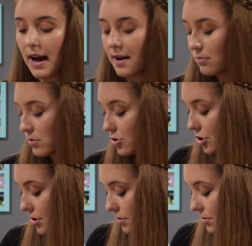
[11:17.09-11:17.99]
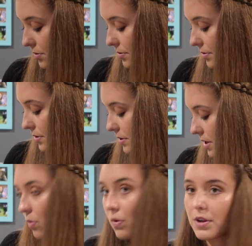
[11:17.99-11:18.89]
I will choose
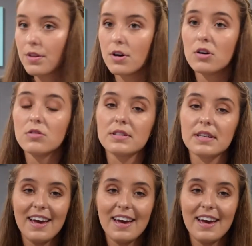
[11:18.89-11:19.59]
one of those.